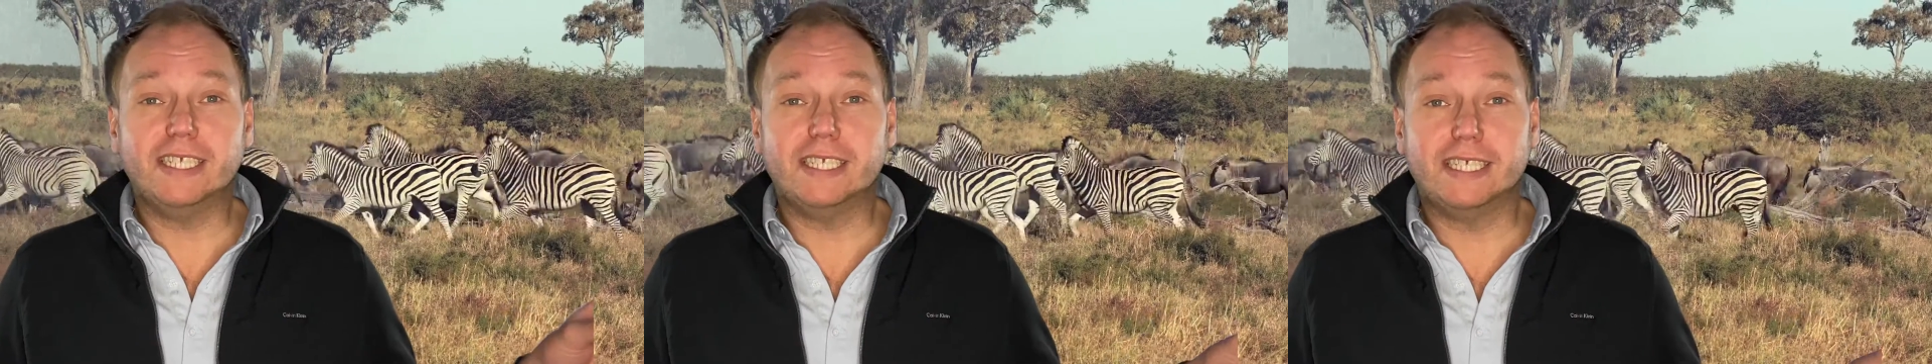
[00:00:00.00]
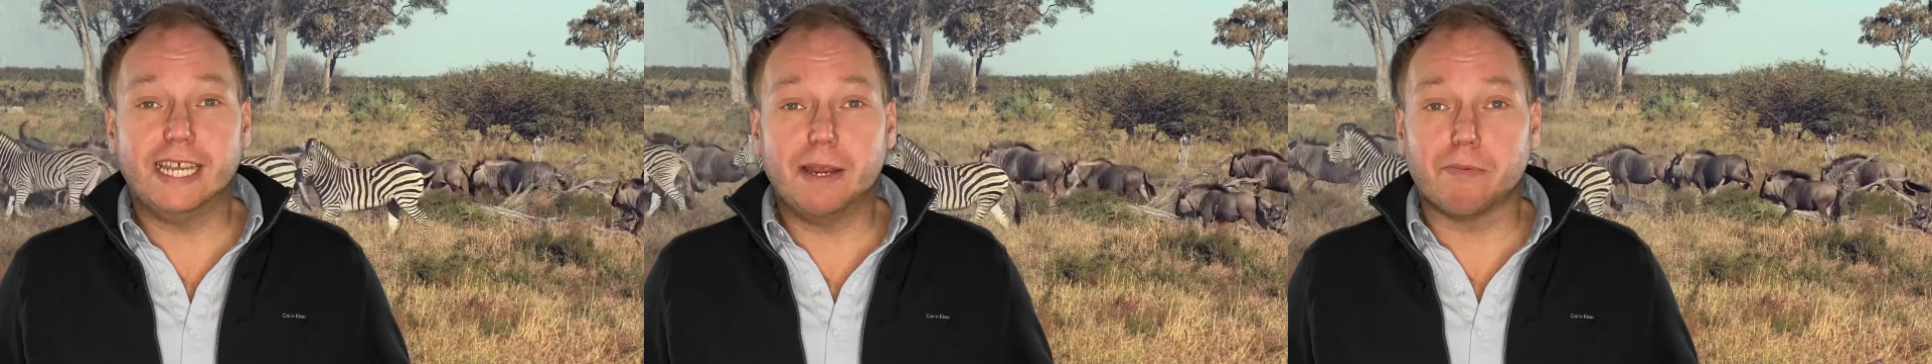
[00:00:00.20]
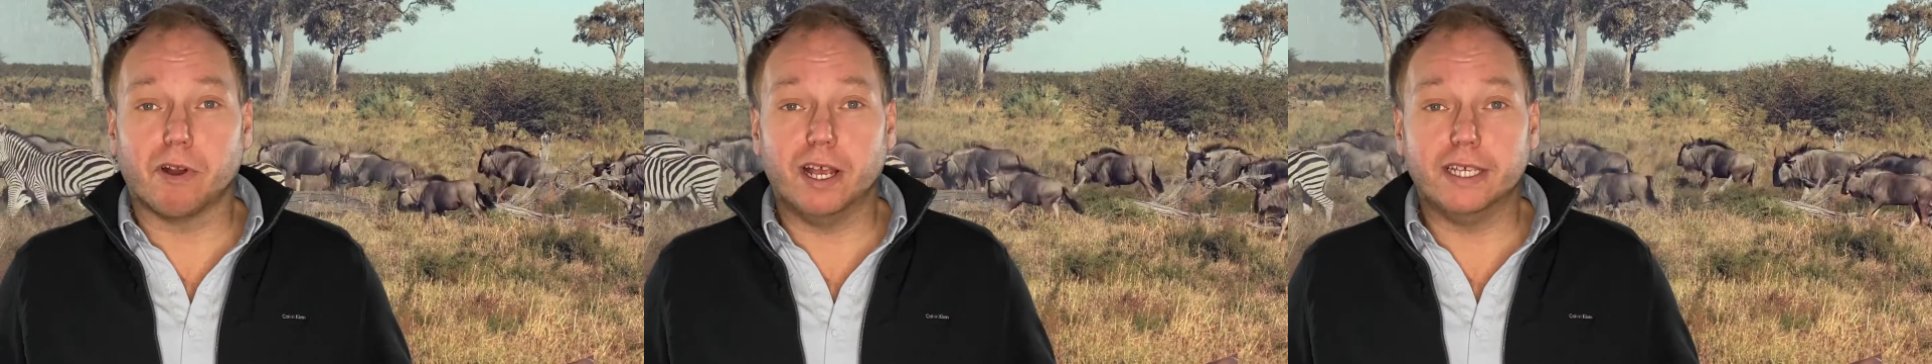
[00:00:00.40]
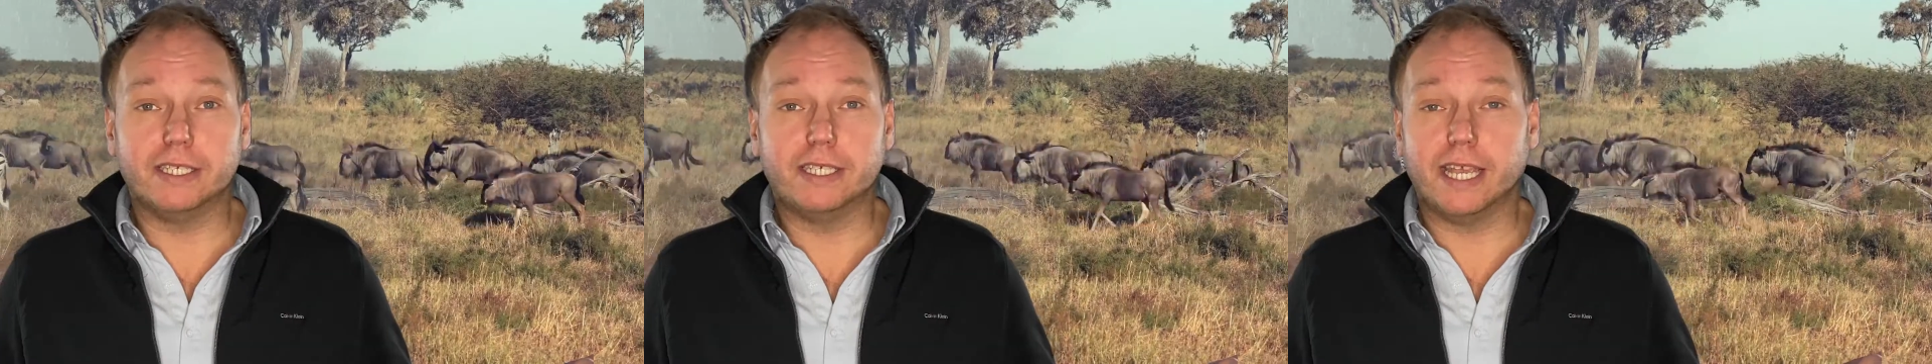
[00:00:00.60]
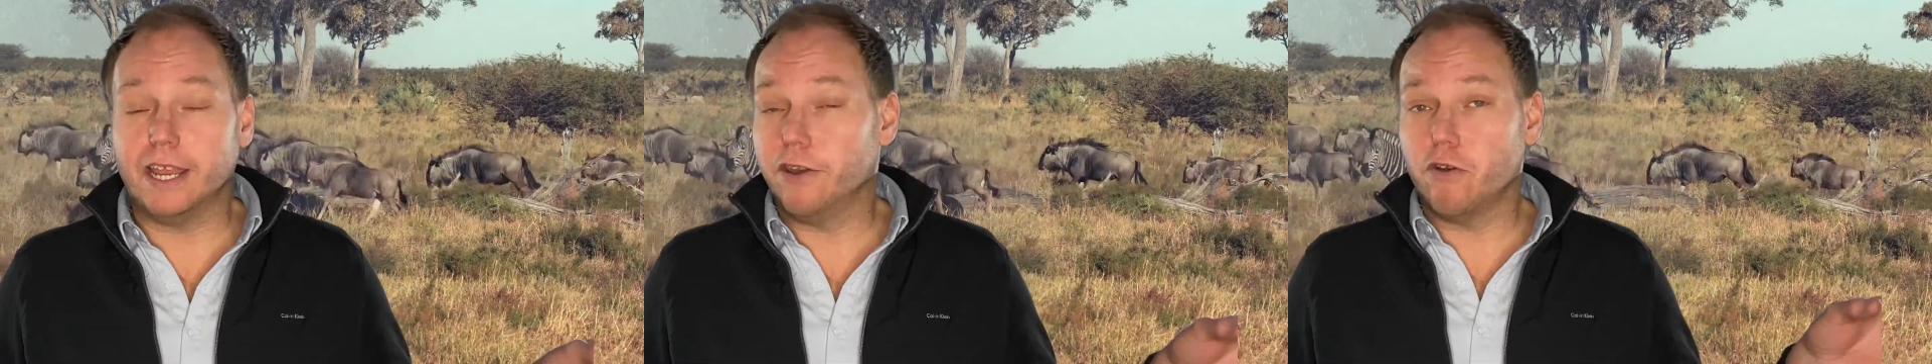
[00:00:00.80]
zebras
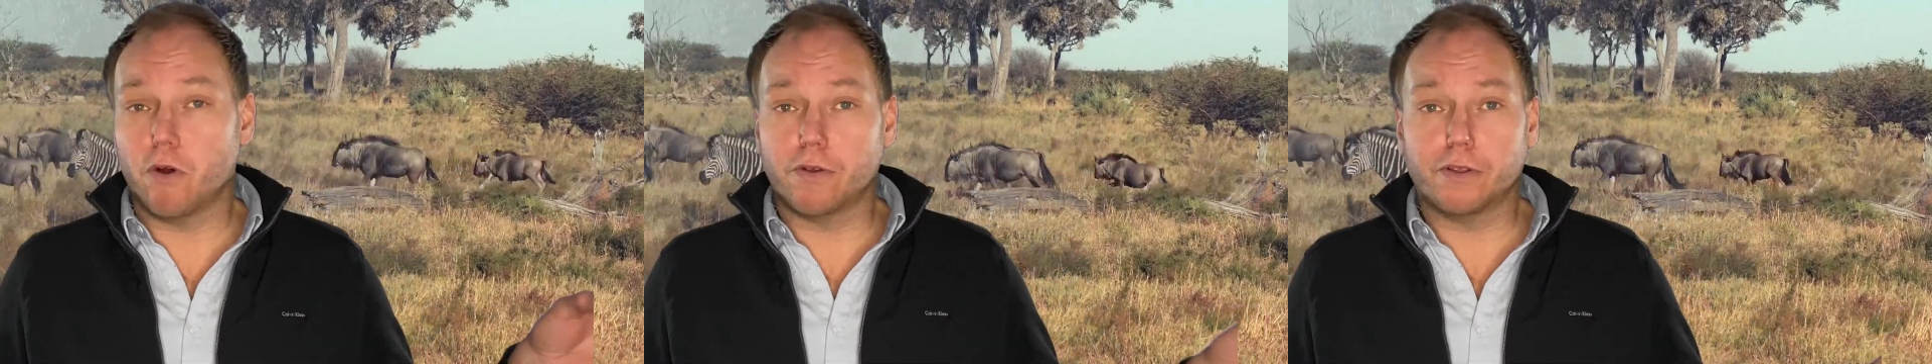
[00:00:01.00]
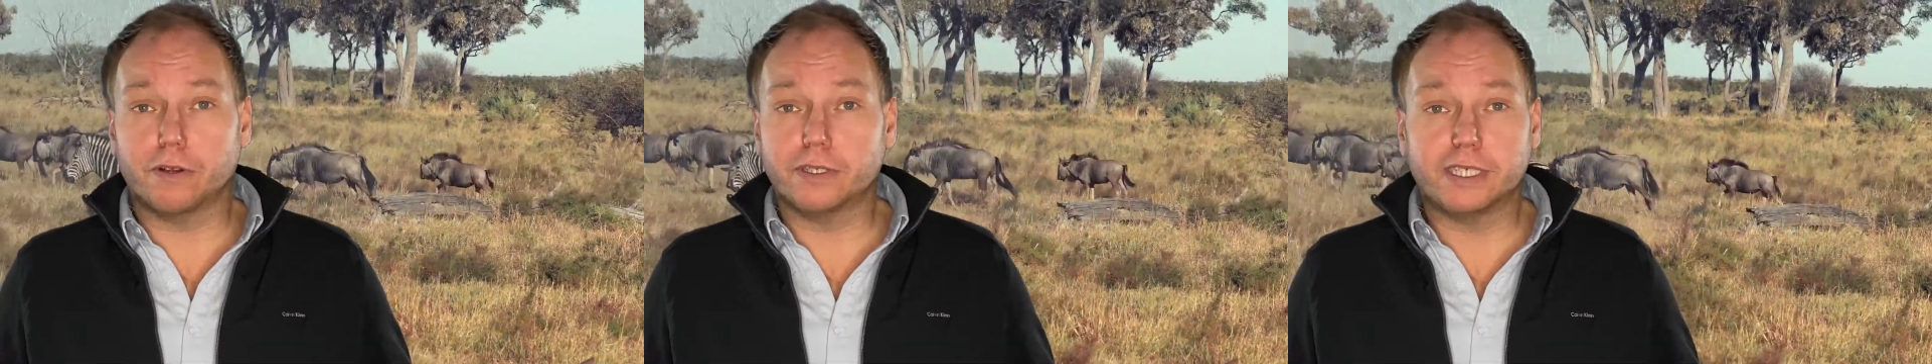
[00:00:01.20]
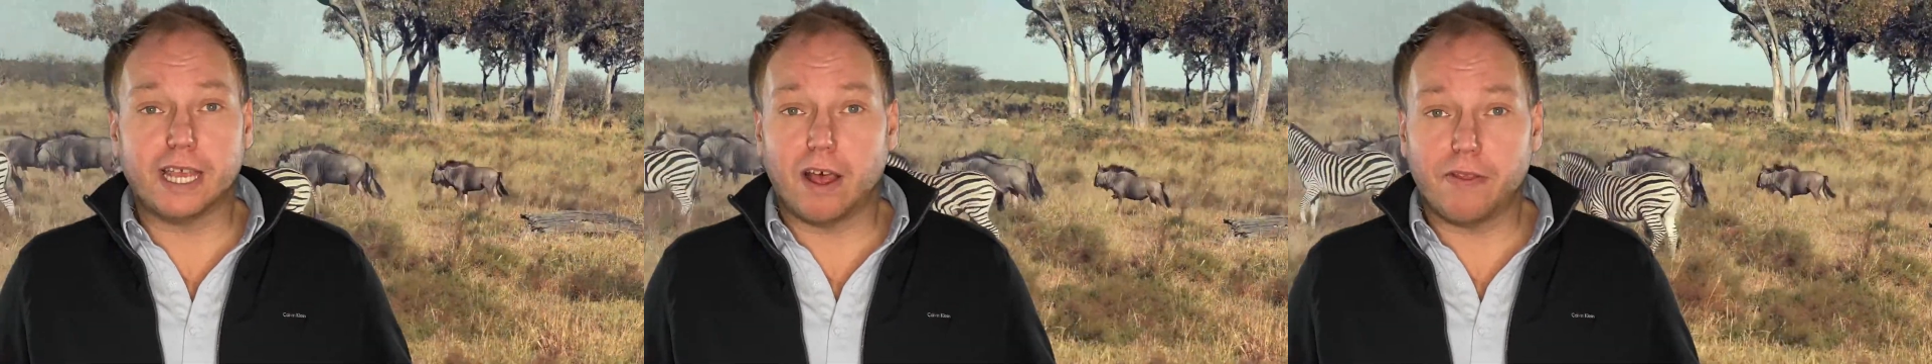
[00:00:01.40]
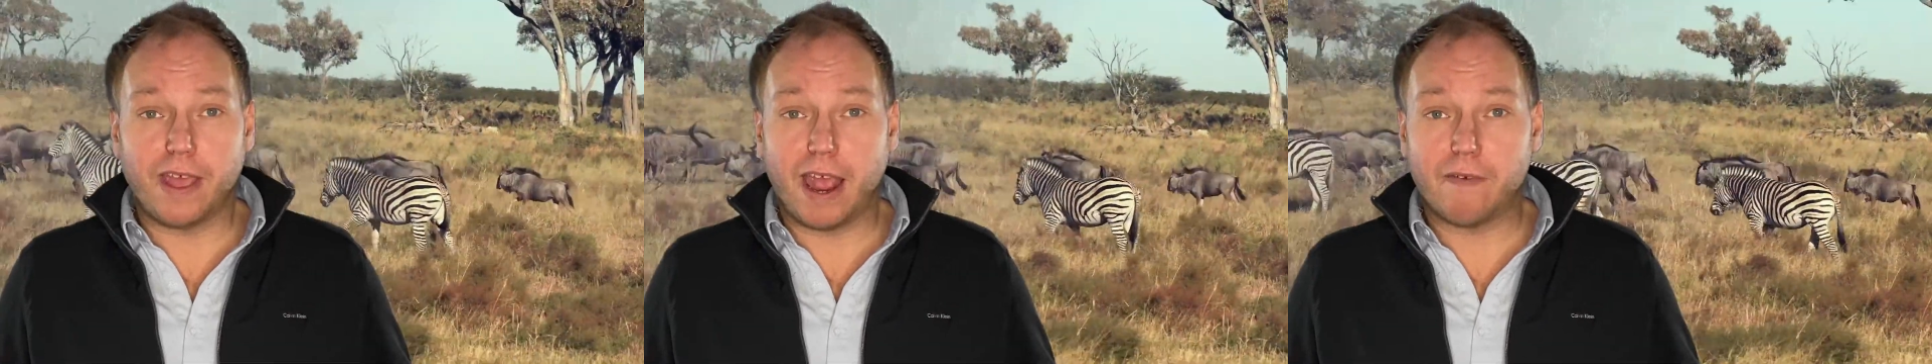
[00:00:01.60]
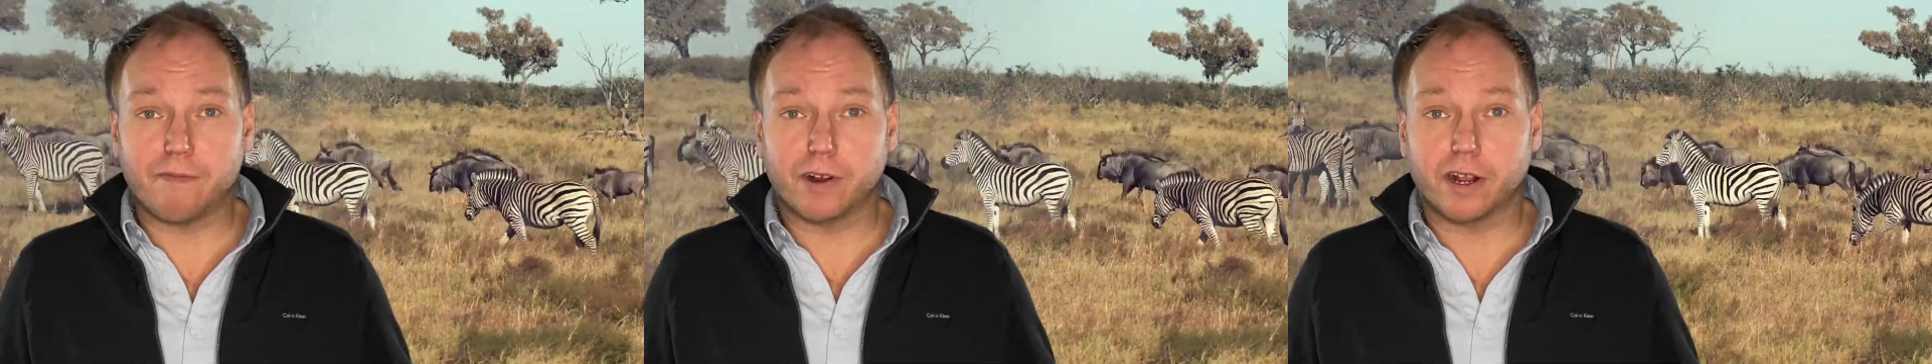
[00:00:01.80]
in northern South
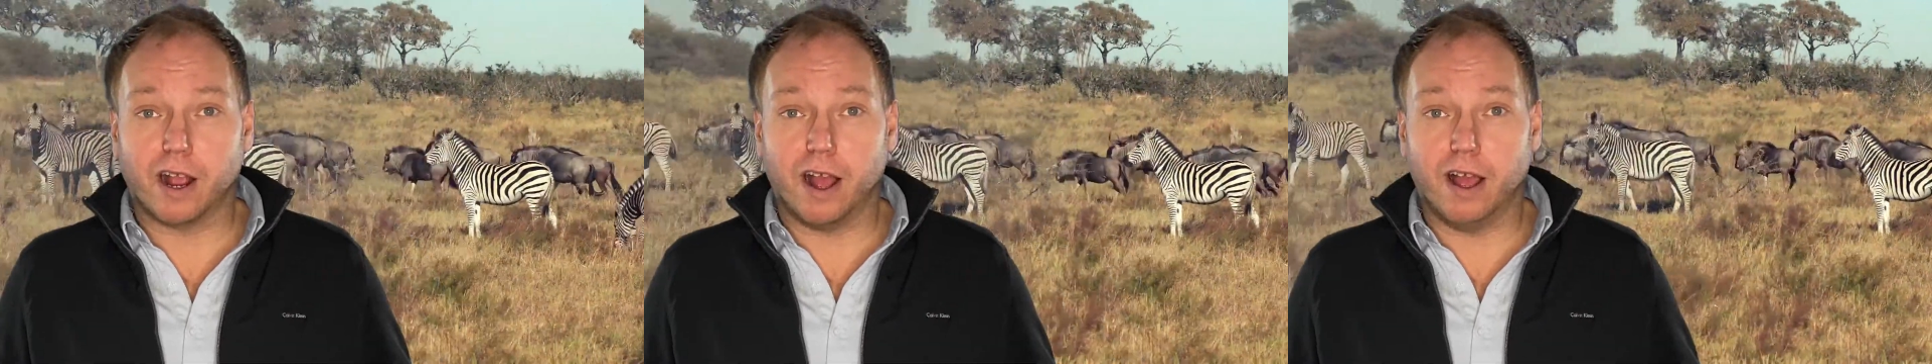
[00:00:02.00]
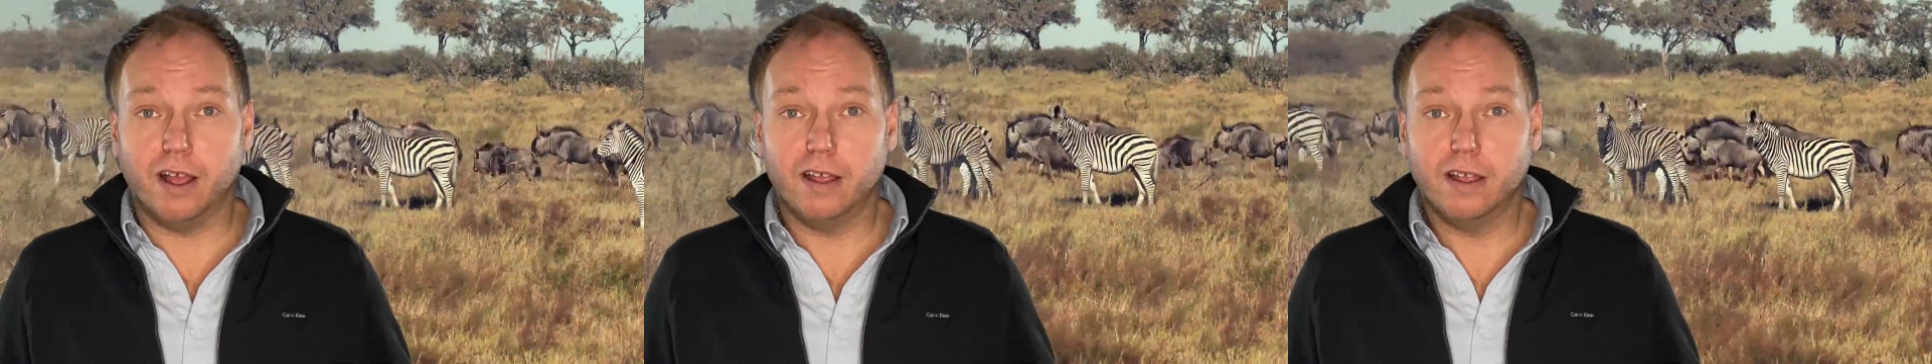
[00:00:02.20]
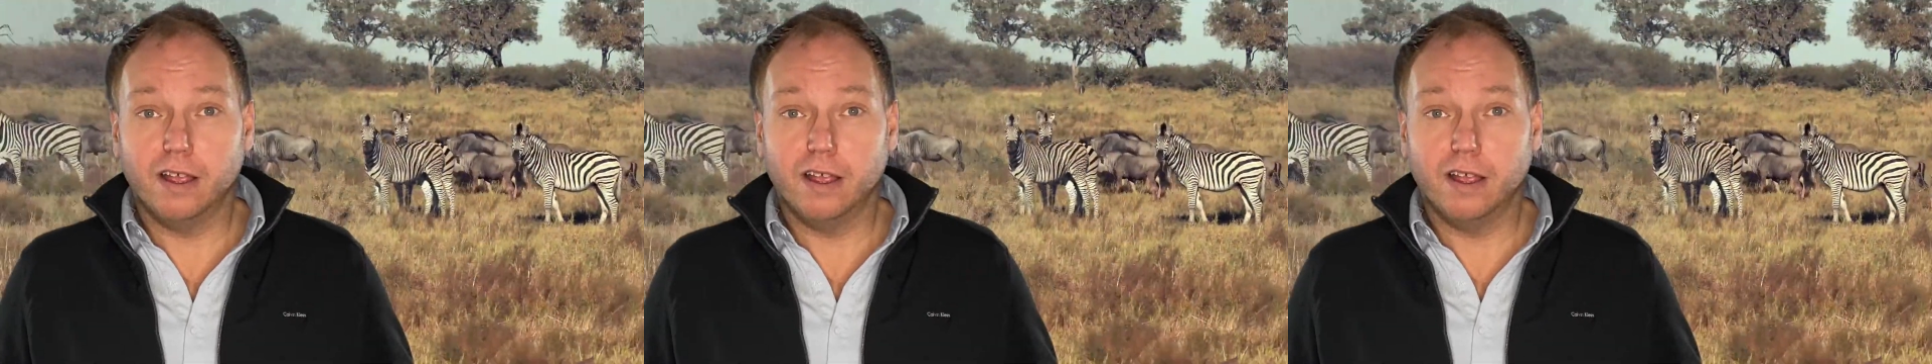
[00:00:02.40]
Africa